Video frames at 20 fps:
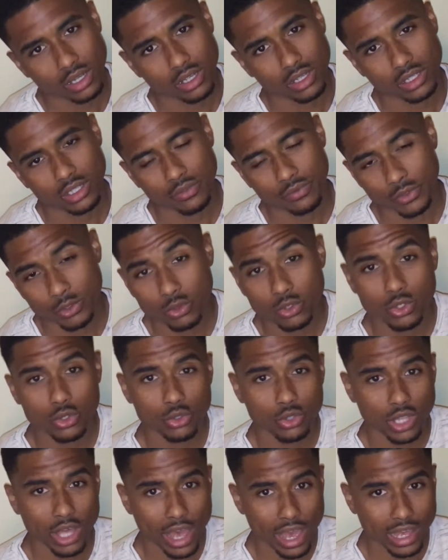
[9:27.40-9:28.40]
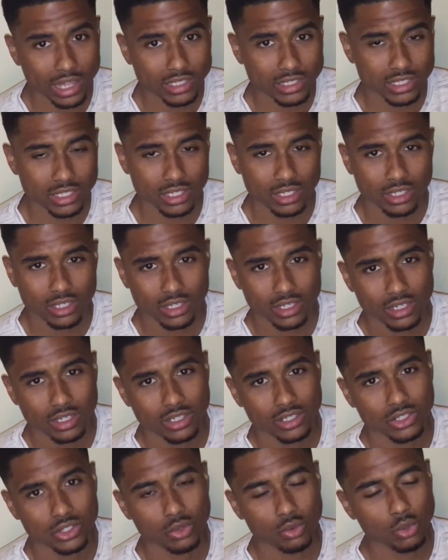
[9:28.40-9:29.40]
if you do that,
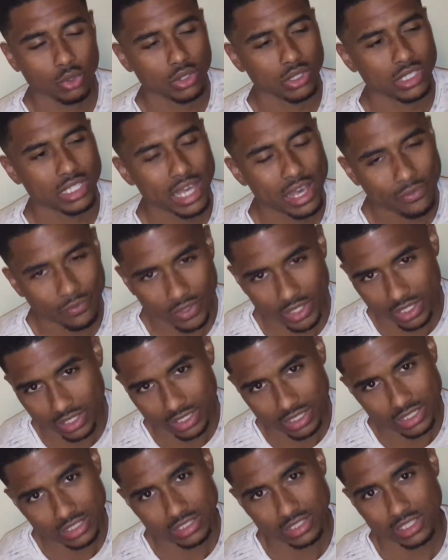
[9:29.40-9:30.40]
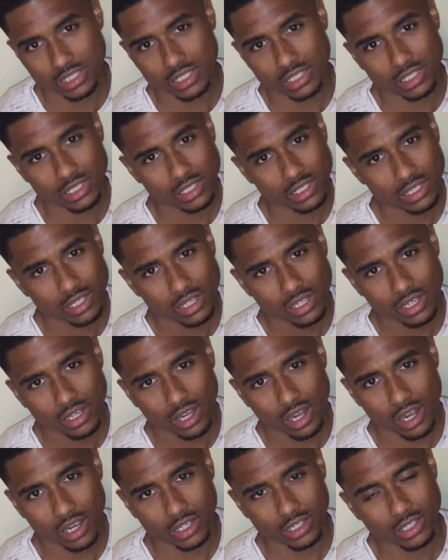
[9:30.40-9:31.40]
you will definitely see
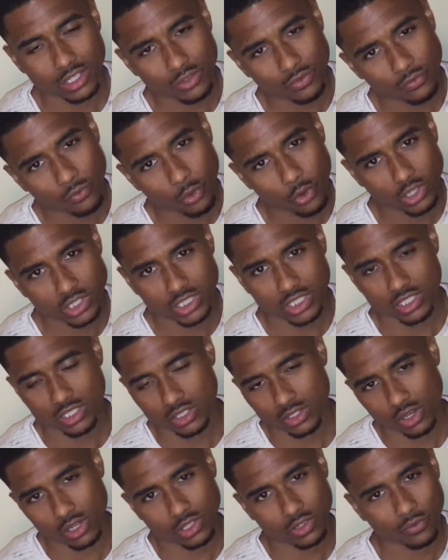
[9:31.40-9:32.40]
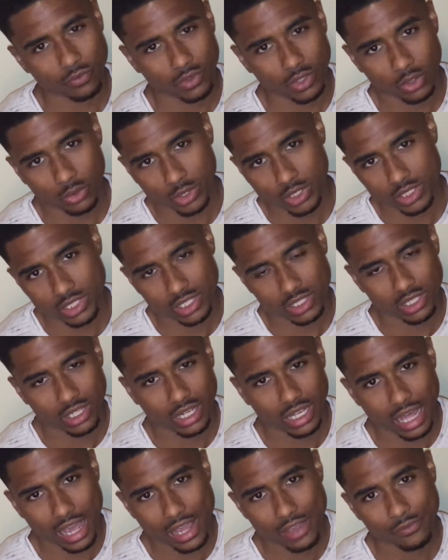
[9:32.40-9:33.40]
good fortune start to flow into your
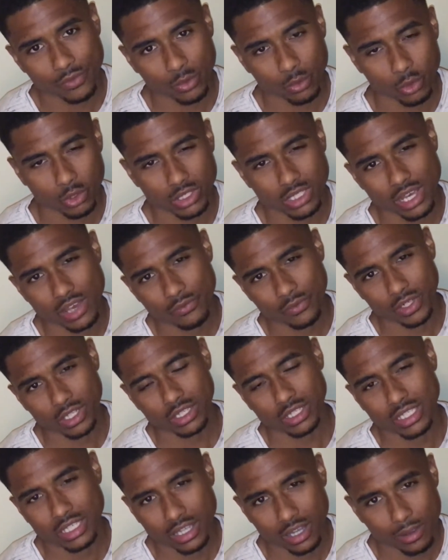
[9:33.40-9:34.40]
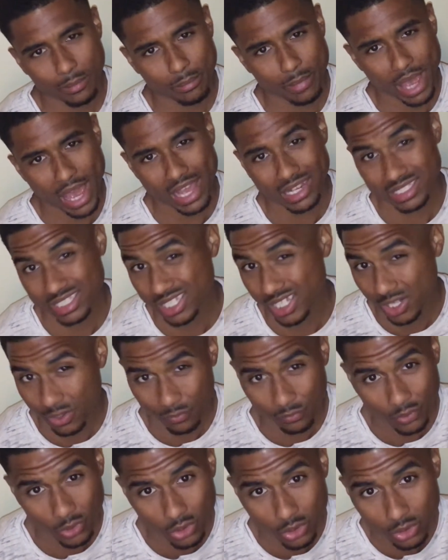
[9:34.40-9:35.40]
life. It will definitely come back
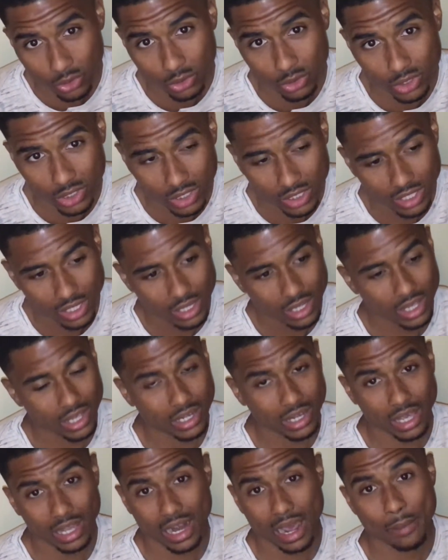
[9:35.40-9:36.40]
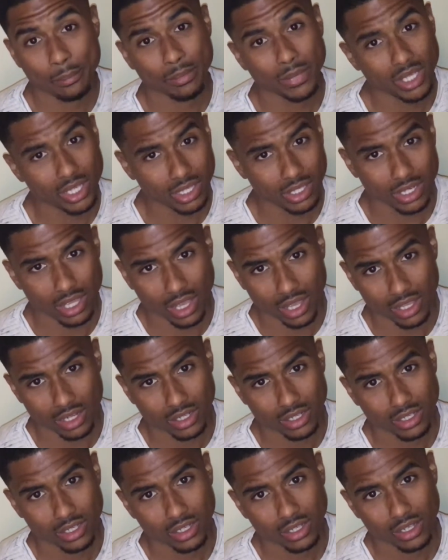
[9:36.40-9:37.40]
tenfold, and I mean that.
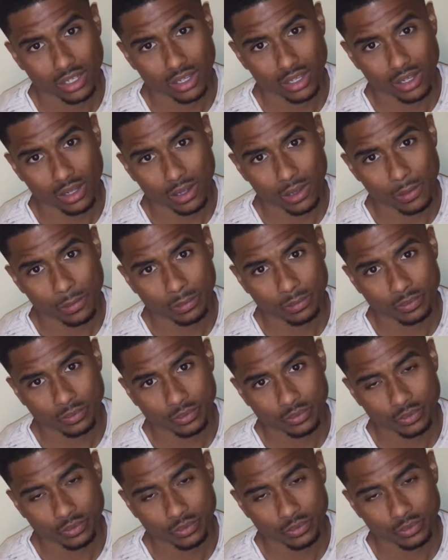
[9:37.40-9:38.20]
Um,